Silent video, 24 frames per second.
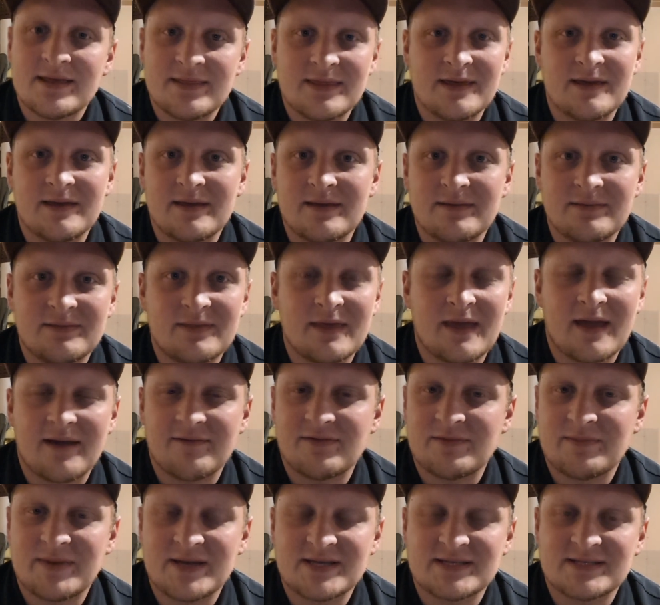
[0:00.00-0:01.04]
They
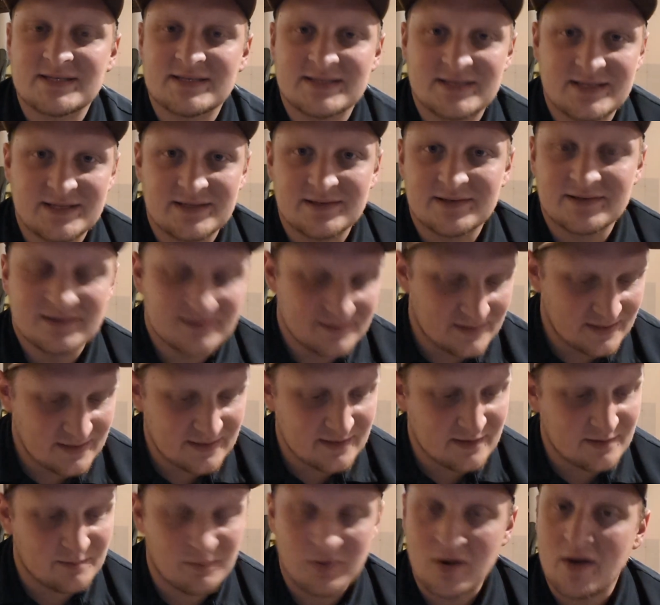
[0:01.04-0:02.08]
have the best steel
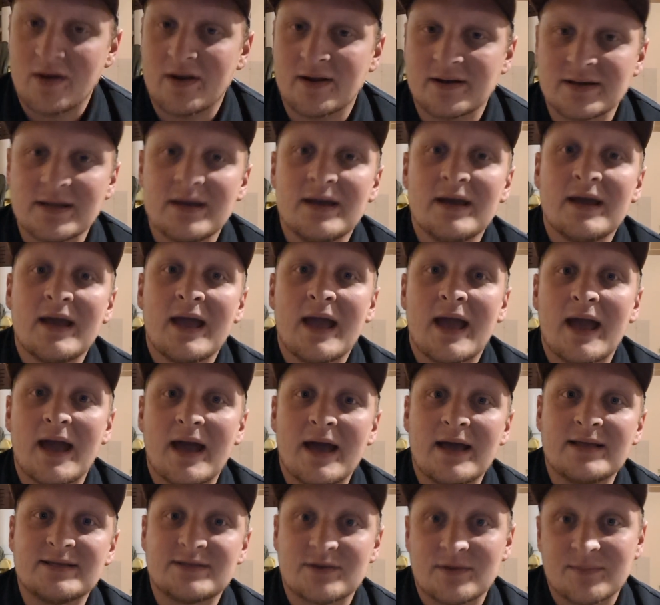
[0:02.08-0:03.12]
in their product,
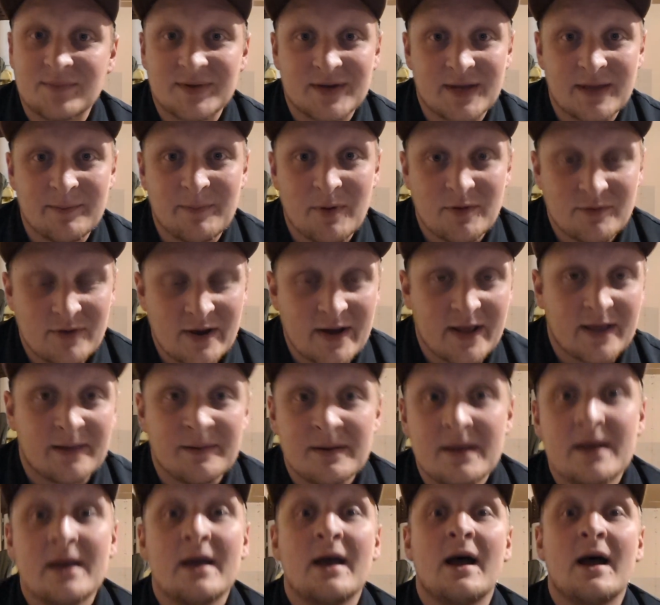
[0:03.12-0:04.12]
and so I'm gonna keep on running it.